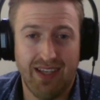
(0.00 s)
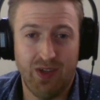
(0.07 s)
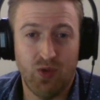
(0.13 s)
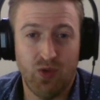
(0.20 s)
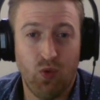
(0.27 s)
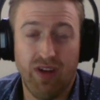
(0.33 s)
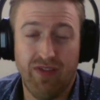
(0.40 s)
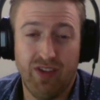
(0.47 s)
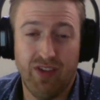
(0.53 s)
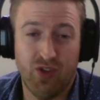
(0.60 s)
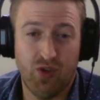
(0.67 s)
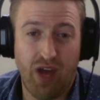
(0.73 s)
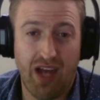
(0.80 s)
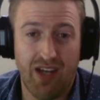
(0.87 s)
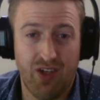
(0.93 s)
is one of the
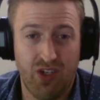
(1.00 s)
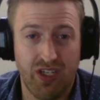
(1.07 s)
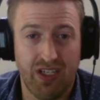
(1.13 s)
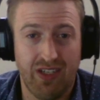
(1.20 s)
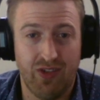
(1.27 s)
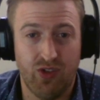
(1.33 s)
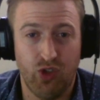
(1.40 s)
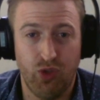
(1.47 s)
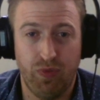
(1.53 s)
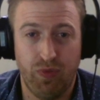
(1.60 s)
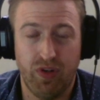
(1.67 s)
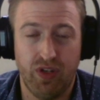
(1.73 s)
strategies Uber